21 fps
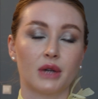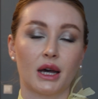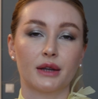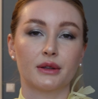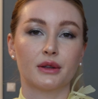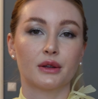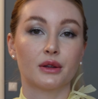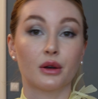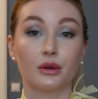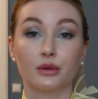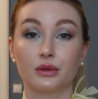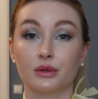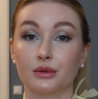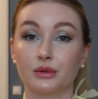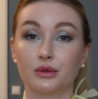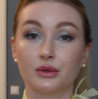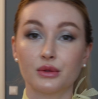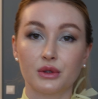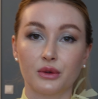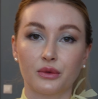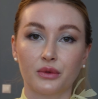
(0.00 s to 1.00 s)
I don't know, to
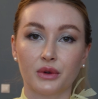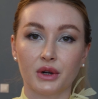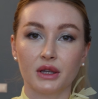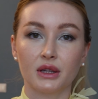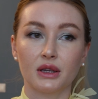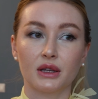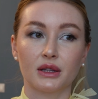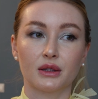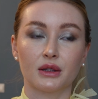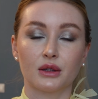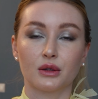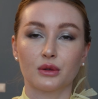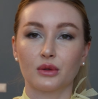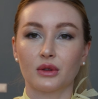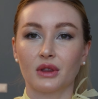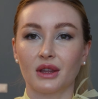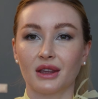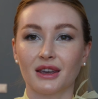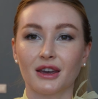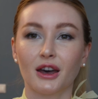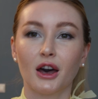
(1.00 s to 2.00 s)
duty free and you'll
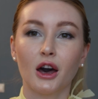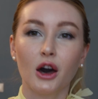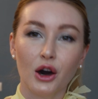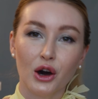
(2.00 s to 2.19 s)
think,